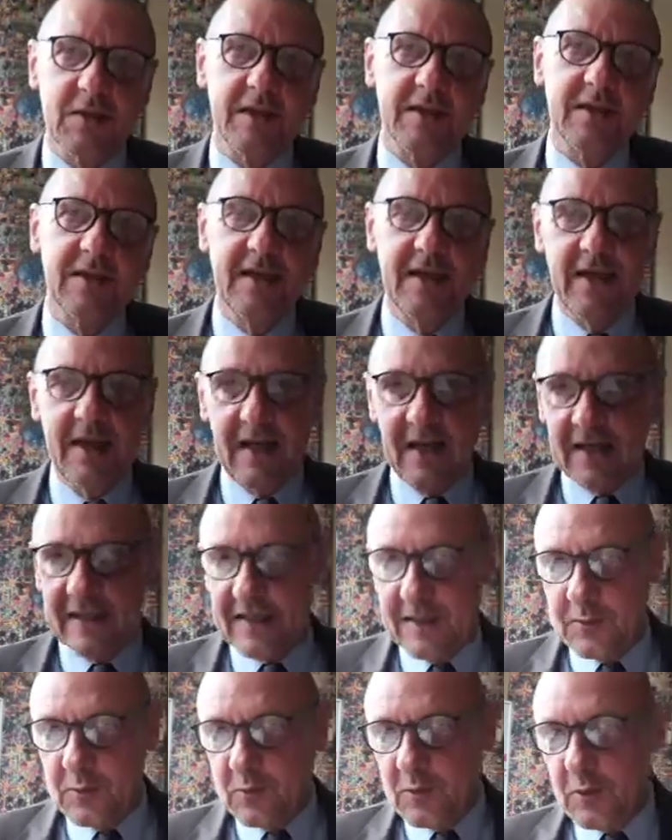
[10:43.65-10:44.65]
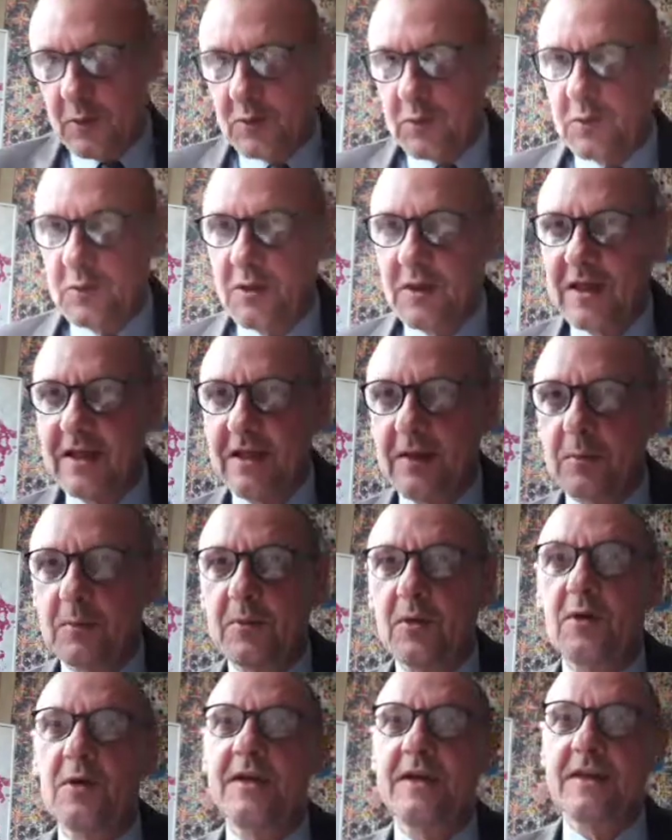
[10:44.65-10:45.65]
And, and then you turn to the little
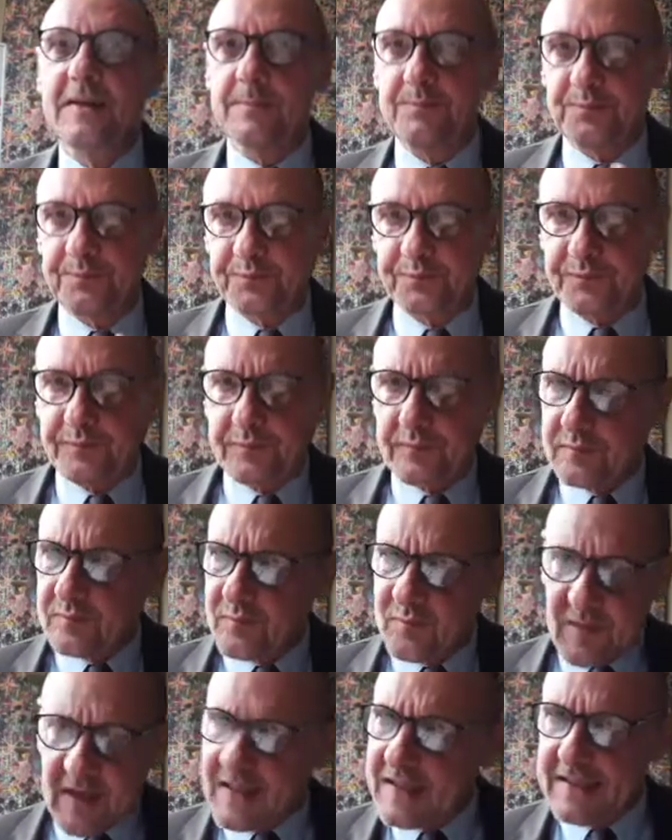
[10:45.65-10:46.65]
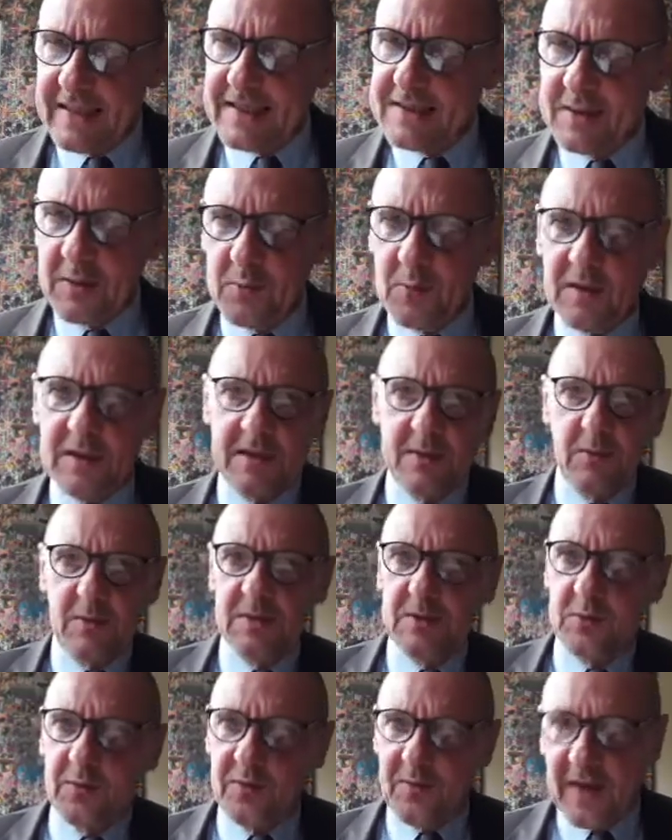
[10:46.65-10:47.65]
boy and he doesn't want he
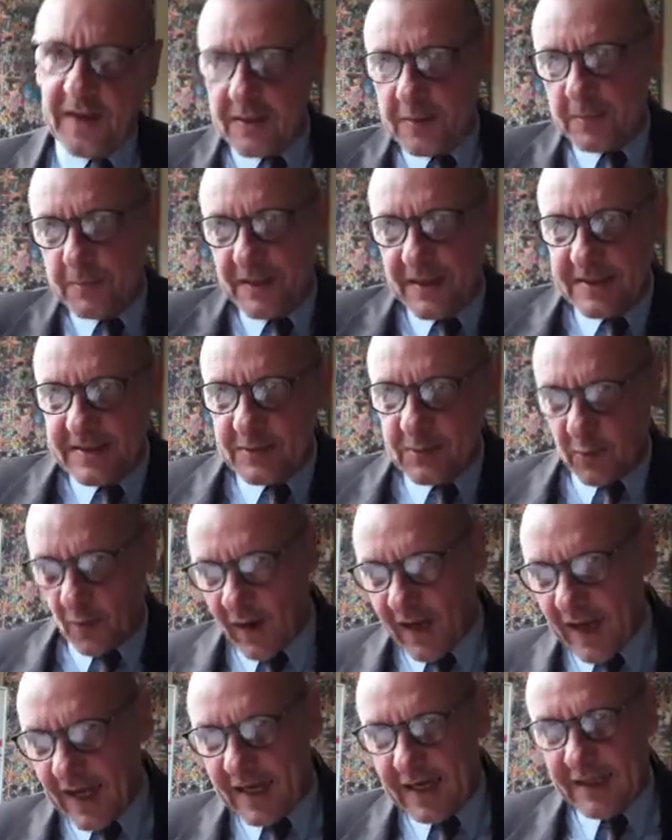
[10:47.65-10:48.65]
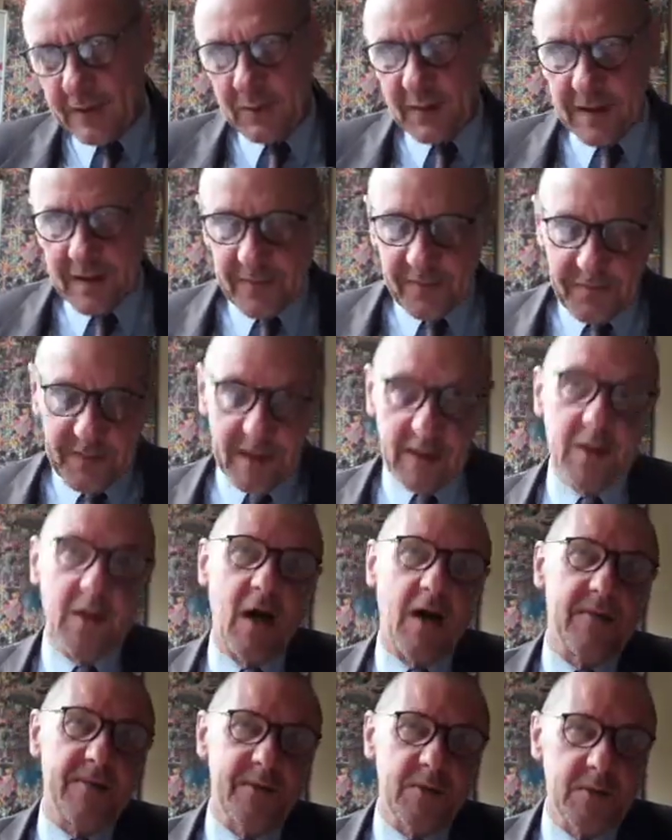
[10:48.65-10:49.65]
wants to find a place to hide where he'll feel
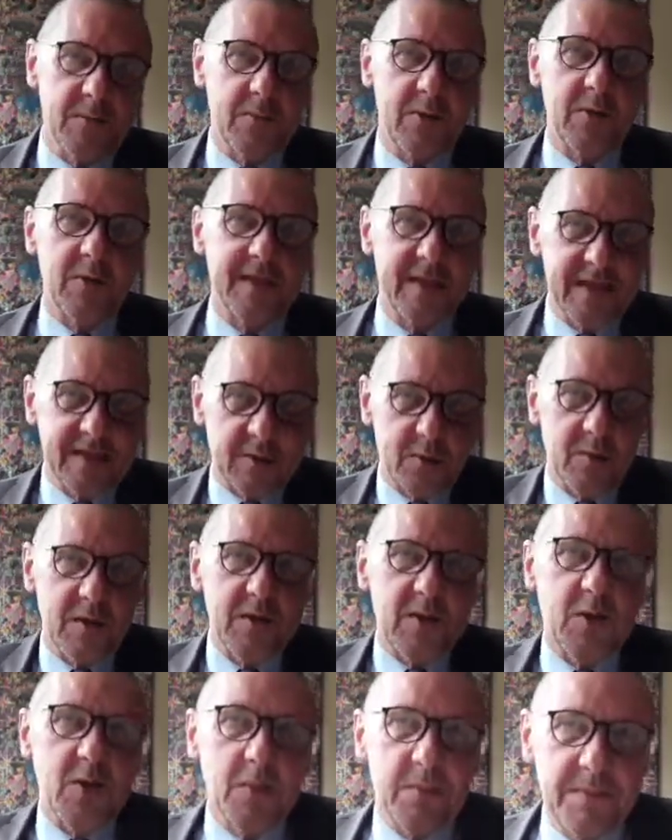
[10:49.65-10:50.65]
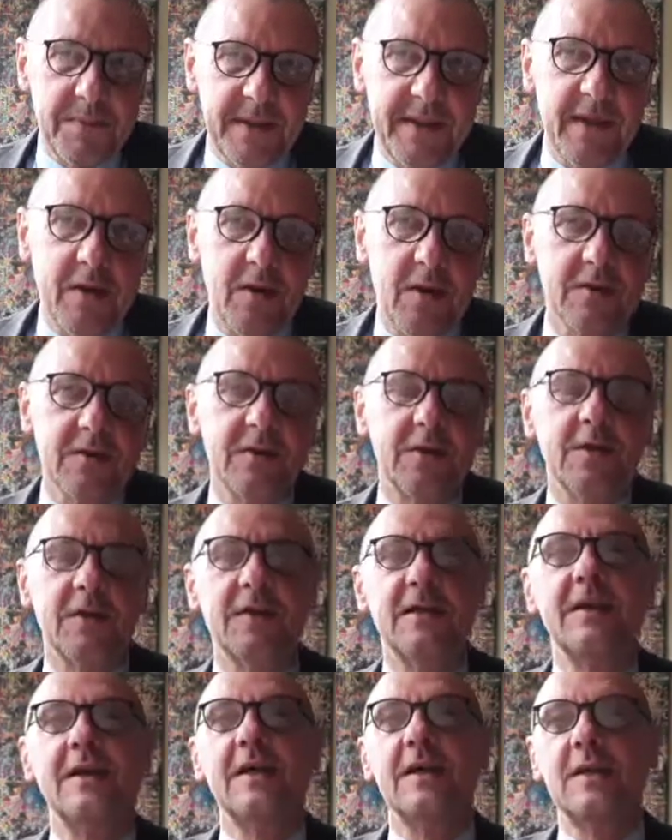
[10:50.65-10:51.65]
comfortable he doesn't want to go beyond the,
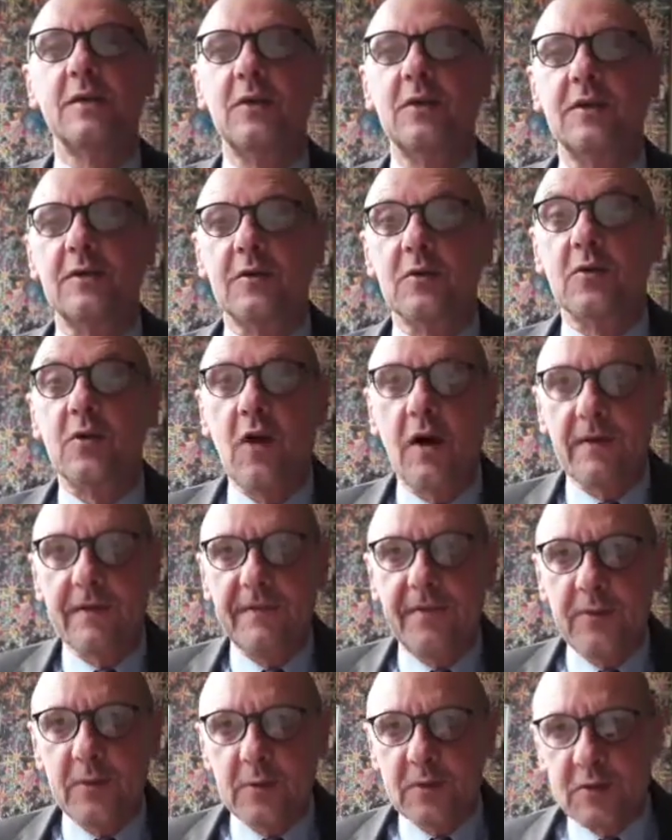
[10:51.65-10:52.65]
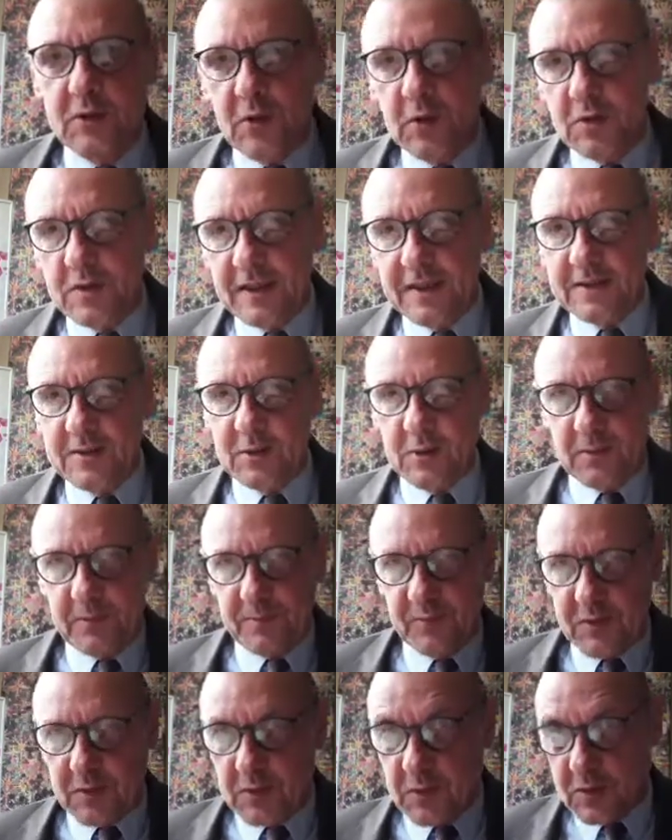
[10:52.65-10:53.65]
the, the comfort zone and so
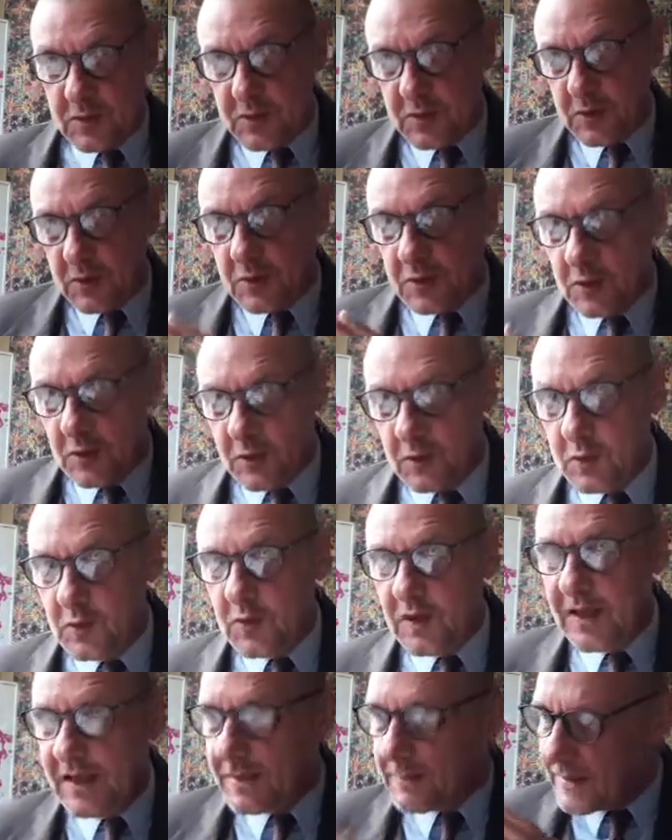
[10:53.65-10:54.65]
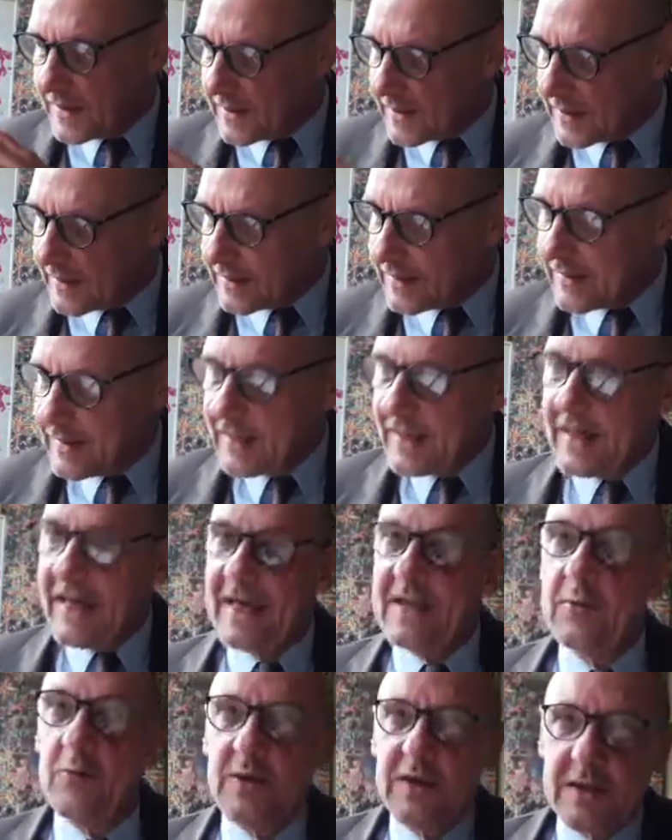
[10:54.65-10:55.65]
to just turn to him and, and,
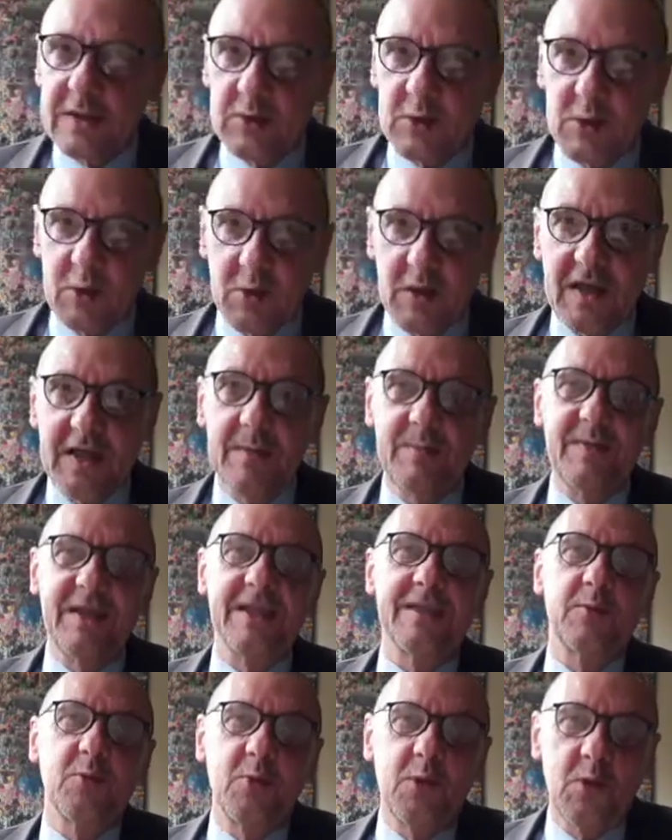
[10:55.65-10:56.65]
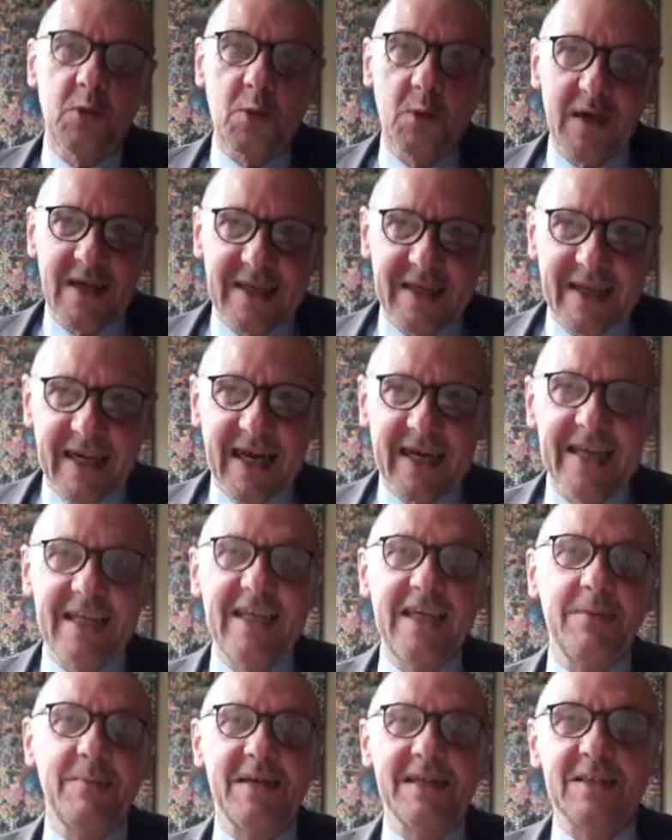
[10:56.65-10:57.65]
and reassure him that you will guide
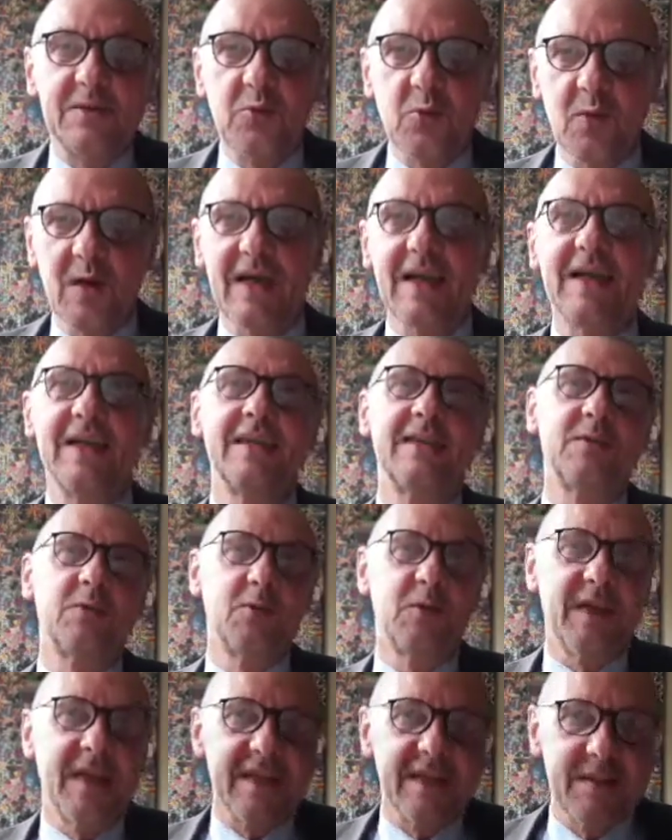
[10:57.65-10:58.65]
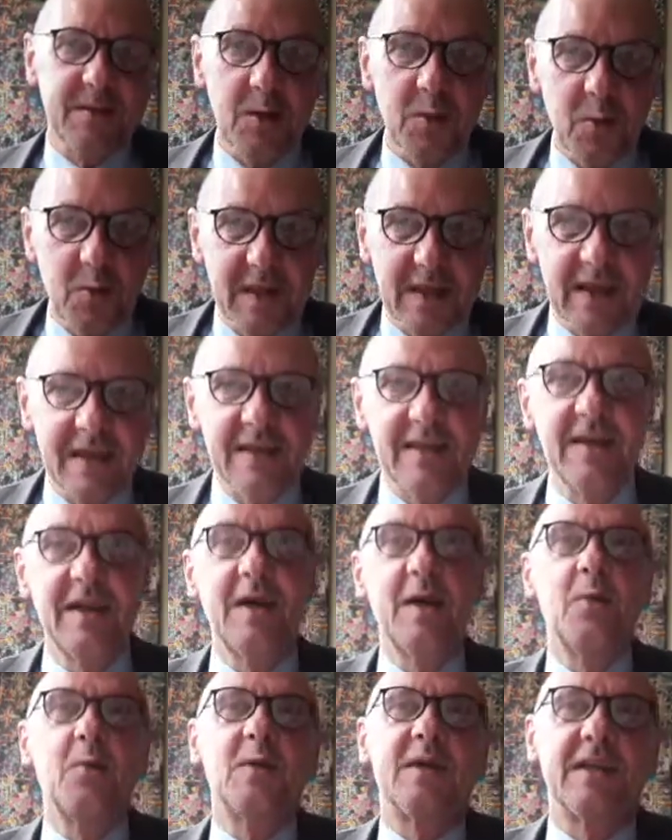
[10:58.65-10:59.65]
him as well and together we can
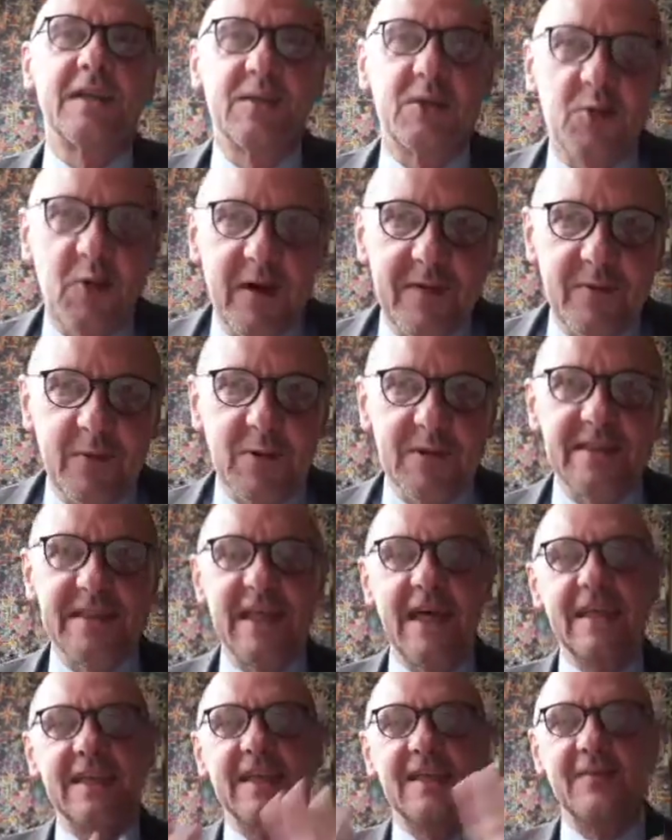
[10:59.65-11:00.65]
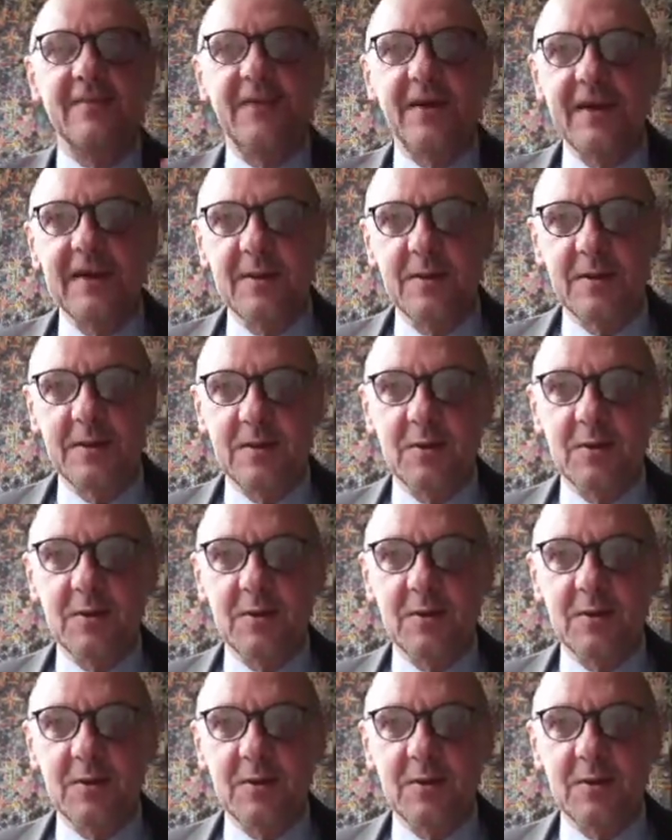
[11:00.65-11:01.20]
we can traverse that and find the,